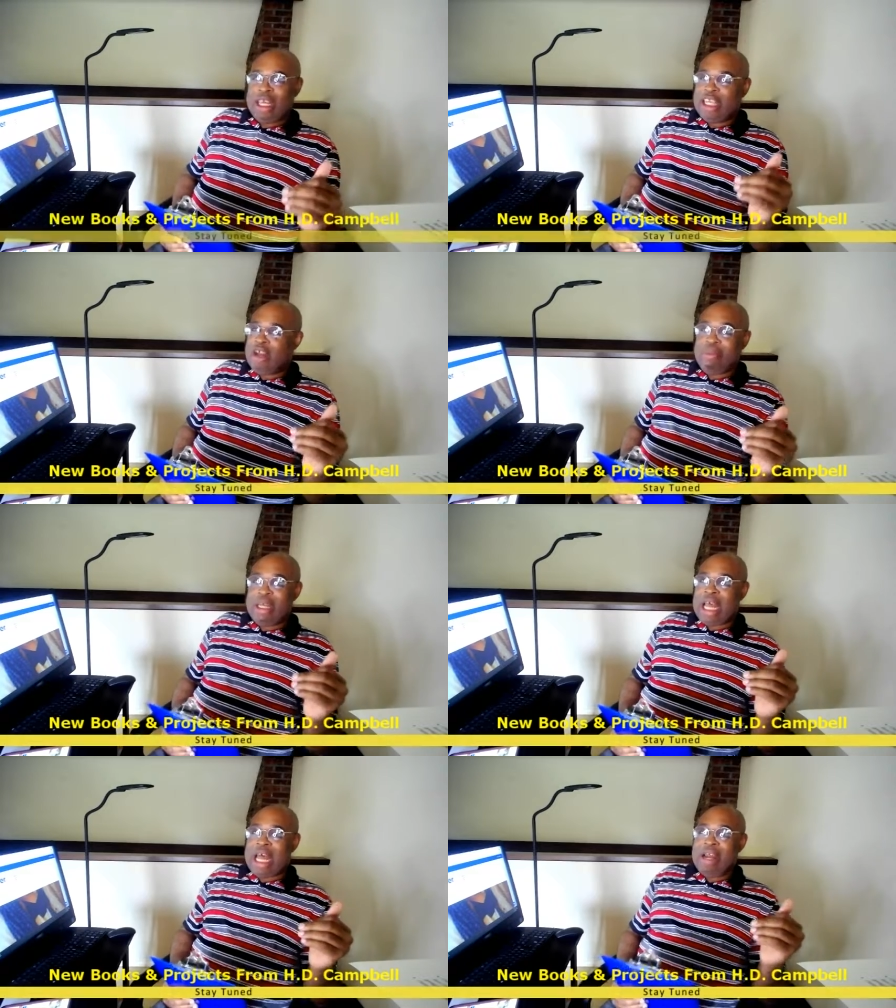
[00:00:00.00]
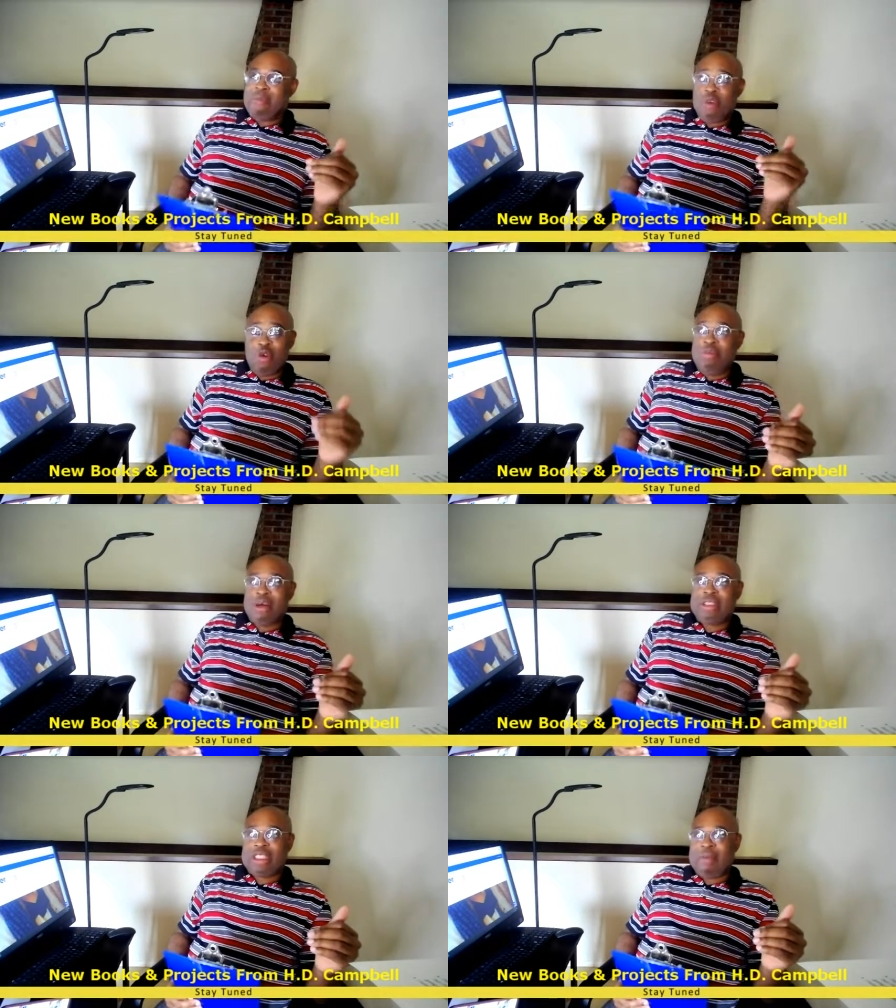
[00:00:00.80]
there'll be a lot of new
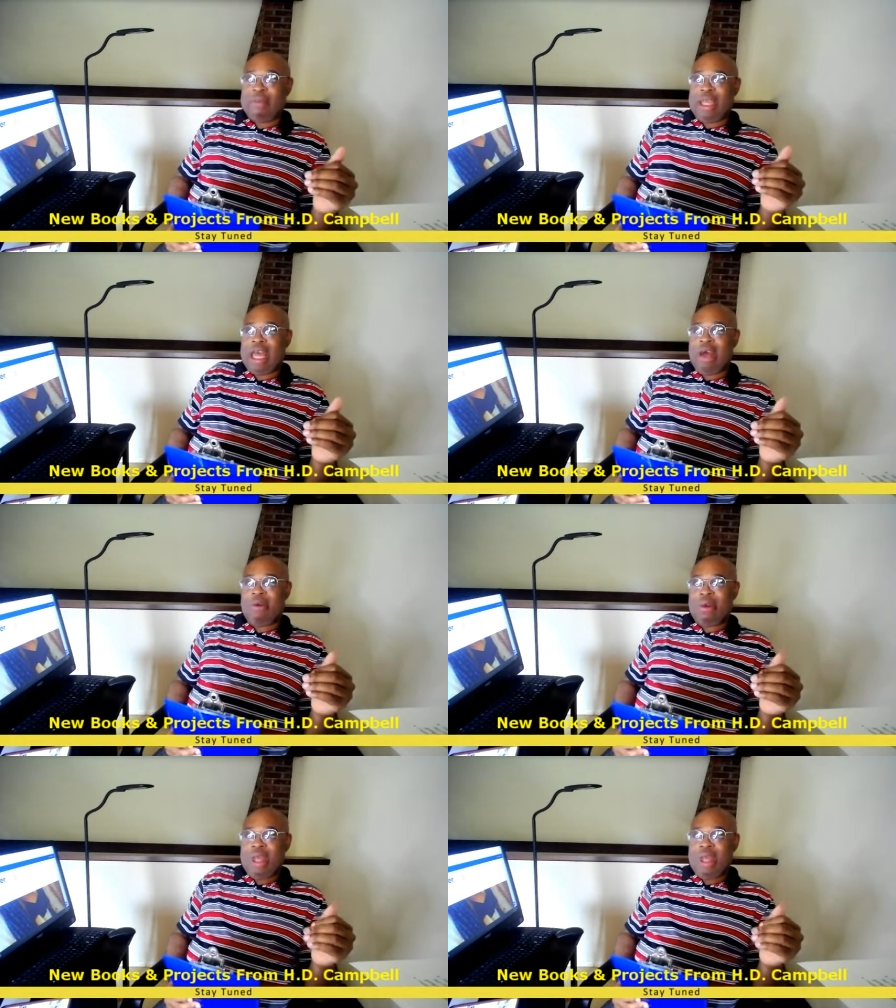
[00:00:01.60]
books coming out.